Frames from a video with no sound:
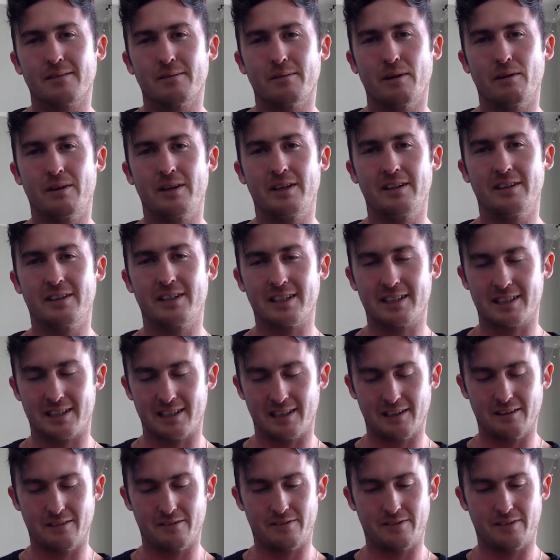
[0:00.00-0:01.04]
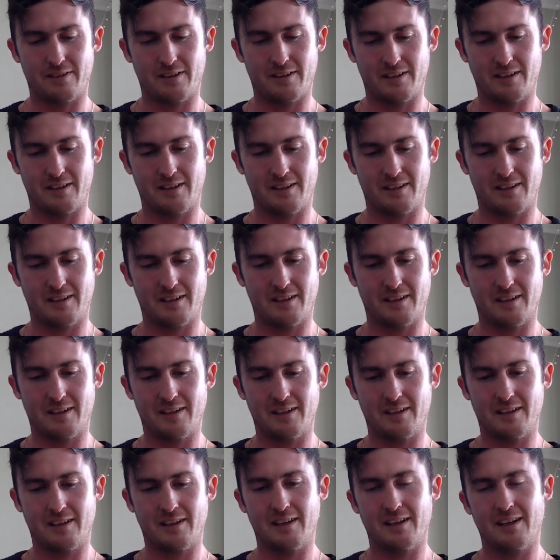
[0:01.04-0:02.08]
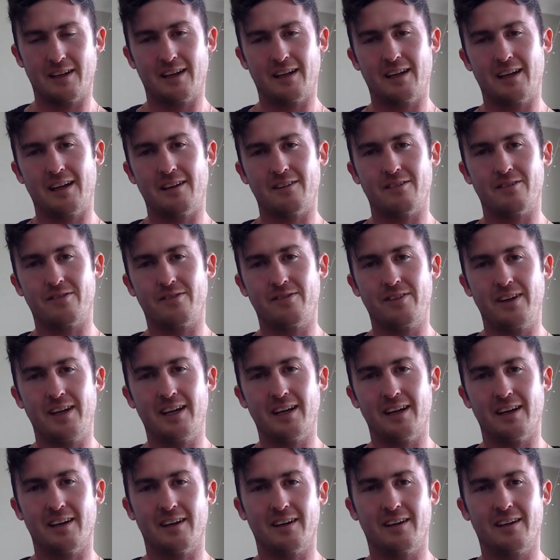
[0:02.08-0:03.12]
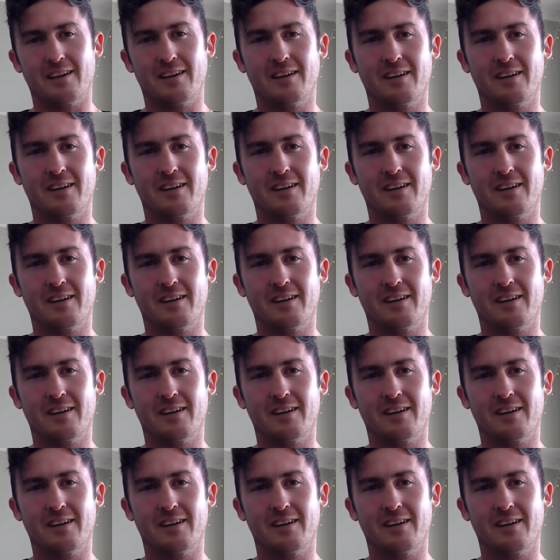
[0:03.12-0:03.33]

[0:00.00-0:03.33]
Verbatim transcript: But when you just live in fear,